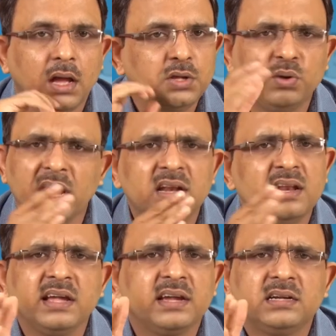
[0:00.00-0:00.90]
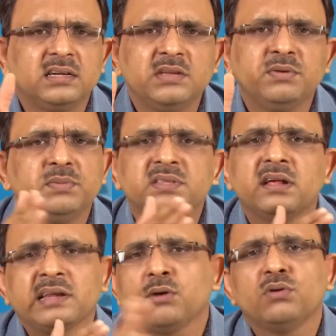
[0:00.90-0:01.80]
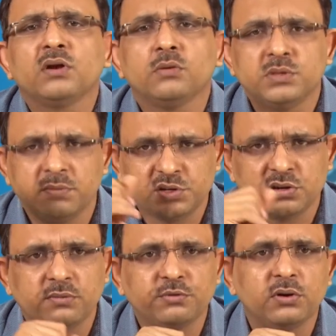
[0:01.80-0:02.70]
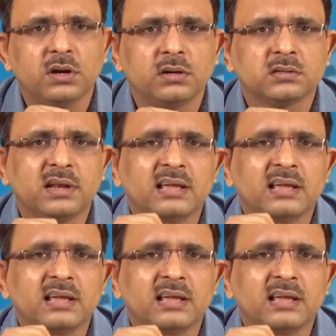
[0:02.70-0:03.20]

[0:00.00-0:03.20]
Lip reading: You can link it even with the regular observation of your learners,